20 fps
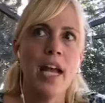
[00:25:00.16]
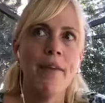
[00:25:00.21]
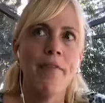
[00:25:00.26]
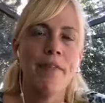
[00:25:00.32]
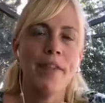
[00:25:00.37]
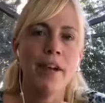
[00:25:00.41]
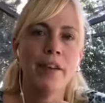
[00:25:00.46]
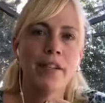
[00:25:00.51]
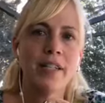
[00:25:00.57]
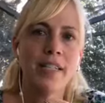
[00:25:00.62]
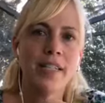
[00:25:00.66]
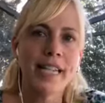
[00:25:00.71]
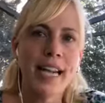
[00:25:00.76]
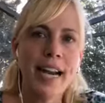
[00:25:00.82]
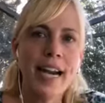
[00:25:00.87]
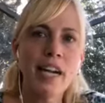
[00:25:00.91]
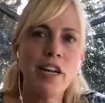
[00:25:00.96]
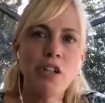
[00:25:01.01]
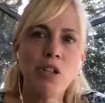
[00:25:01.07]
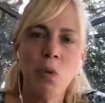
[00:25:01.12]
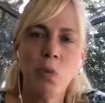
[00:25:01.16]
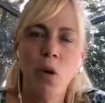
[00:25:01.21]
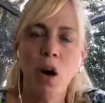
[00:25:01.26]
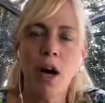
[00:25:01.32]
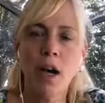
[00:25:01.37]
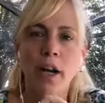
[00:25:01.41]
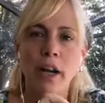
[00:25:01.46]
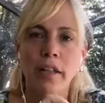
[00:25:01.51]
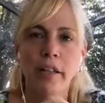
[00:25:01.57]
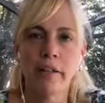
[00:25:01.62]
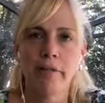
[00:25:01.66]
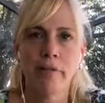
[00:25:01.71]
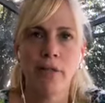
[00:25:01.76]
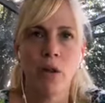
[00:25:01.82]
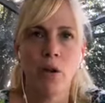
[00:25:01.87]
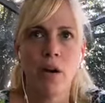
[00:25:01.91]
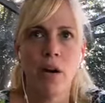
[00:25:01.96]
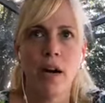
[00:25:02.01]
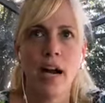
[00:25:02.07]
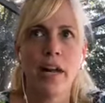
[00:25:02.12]
if they're scared to walk on the
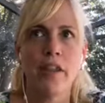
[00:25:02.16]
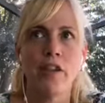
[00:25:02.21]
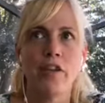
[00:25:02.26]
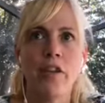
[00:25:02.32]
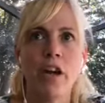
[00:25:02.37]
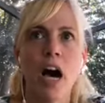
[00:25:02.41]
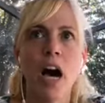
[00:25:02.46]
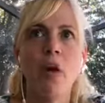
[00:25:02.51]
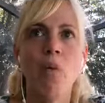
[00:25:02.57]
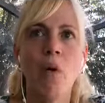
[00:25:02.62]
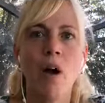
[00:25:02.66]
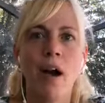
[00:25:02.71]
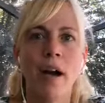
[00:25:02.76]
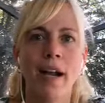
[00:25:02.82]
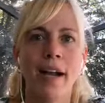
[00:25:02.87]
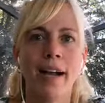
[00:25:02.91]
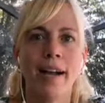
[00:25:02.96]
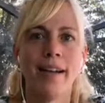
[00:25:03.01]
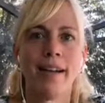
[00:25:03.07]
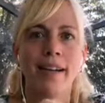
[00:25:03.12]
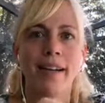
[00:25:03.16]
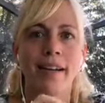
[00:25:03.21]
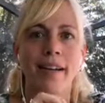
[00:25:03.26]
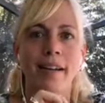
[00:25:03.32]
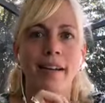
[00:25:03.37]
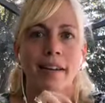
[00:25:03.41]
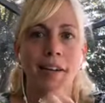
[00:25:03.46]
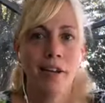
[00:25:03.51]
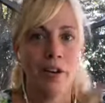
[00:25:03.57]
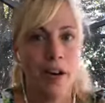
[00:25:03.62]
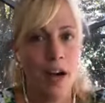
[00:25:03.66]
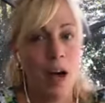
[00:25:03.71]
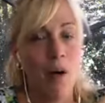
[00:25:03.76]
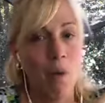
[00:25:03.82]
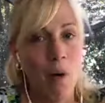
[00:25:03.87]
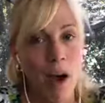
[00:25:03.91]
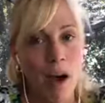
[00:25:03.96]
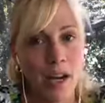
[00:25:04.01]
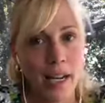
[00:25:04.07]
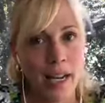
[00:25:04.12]
floor and they're not walking,
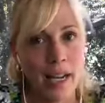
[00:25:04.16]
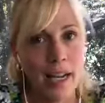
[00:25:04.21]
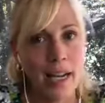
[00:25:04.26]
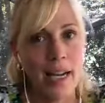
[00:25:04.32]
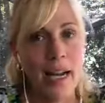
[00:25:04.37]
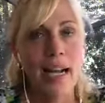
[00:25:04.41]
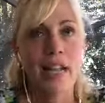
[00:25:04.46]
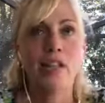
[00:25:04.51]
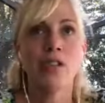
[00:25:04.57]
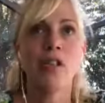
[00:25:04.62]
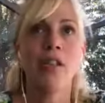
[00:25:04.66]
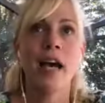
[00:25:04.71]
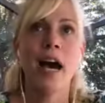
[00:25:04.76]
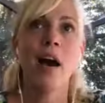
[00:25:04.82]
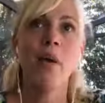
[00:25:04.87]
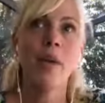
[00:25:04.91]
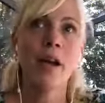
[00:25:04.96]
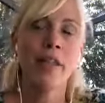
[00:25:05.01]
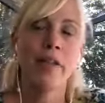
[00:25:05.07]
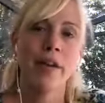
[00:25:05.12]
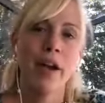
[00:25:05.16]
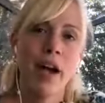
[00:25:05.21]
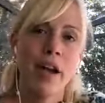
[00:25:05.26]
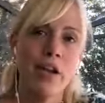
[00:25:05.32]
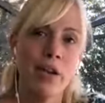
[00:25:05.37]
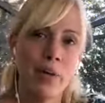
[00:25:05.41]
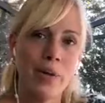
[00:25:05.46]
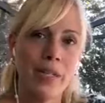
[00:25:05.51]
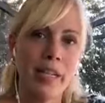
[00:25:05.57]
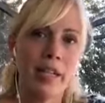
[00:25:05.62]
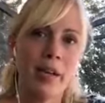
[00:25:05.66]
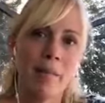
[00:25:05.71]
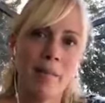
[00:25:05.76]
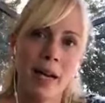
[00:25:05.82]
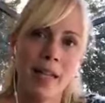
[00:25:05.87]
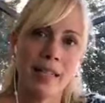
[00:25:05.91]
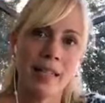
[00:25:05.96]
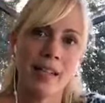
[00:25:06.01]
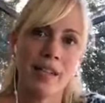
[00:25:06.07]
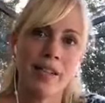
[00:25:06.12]
and so that way they're not using their
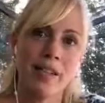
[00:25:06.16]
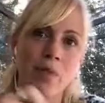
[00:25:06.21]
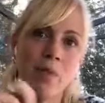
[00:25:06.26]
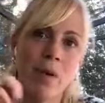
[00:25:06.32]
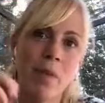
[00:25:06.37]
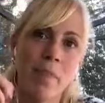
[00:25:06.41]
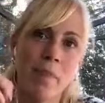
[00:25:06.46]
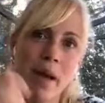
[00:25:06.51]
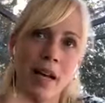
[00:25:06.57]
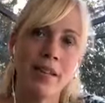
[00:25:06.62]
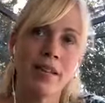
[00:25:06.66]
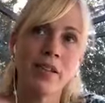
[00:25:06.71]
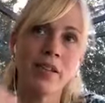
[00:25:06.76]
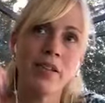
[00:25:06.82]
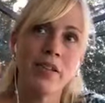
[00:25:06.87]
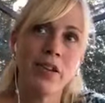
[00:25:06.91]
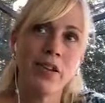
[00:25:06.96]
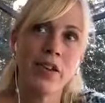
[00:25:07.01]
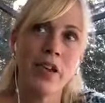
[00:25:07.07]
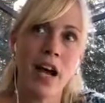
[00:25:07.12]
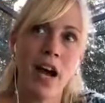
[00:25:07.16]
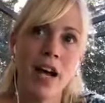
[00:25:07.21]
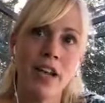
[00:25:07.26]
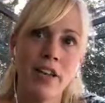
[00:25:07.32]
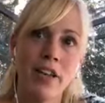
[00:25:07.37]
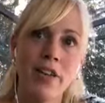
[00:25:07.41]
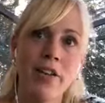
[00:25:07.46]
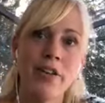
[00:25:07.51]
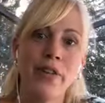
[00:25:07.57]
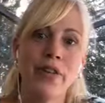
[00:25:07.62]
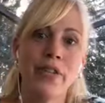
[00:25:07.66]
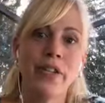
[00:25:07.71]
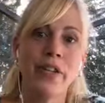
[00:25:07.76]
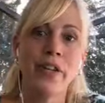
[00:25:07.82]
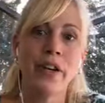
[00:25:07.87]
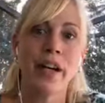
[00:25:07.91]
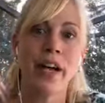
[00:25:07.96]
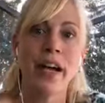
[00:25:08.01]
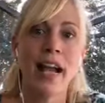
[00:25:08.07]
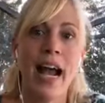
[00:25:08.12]
muscles, and when muscles are not used,
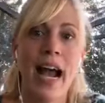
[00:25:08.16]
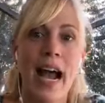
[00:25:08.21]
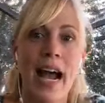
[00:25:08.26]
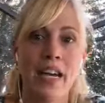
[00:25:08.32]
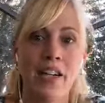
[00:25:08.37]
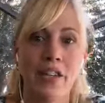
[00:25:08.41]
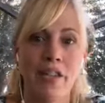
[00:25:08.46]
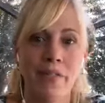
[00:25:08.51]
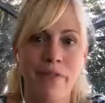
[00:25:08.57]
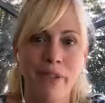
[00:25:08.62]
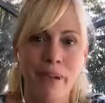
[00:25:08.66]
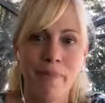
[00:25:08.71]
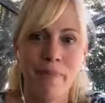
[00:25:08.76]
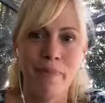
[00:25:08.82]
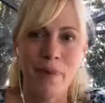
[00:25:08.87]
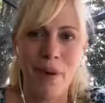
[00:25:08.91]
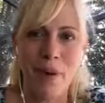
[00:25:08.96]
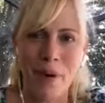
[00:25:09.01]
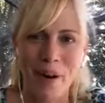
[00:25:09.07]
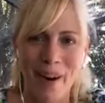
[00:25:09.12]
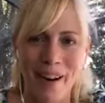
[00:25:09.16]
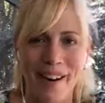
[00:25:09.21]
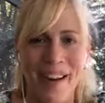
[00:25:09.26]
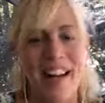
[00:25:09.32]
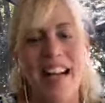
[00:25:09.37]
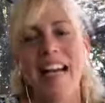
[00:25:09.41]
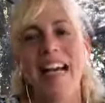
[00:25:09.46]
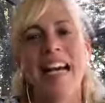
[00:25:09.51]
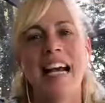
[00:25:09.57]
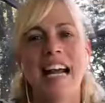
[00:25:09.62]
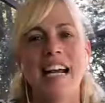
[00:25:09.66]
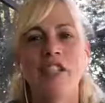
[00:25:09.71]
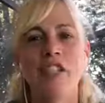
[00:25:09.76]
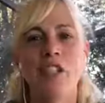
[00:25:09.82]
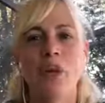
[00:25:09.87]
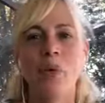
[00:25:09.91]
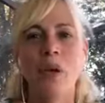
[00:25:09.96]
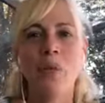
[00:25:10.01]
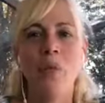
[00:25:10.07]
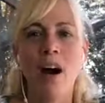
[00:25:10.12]
they're going to atrophy more. And
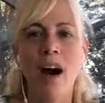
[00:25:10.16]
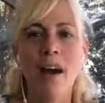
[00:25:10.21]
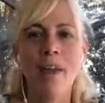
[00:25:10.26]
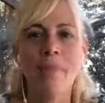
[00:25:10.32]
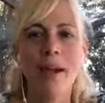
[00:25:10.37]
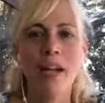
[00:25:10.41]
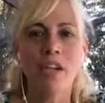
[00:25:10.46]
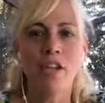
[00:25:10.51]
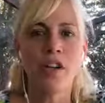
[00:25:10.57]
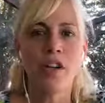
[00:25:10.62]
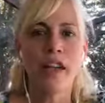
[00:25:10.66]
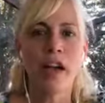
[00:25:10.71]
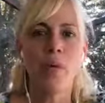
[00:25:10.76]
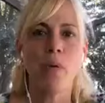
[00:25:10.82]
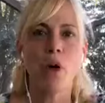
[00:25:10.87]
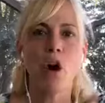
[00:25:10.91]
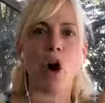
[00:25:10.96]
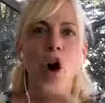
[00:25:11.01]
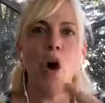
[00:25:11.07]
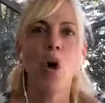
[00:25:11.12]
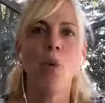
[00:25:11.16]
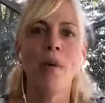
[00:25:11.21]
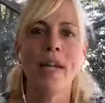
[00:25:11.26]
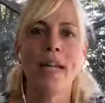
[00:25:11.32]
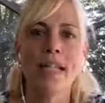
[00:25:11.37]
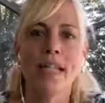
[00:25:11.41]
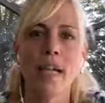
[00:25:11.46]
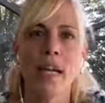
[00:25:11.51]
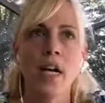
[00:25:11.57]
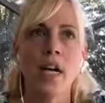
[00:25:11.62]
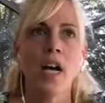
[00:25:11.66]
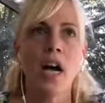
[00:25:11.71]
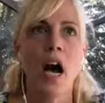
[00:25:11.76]
so we want to make sure that we're always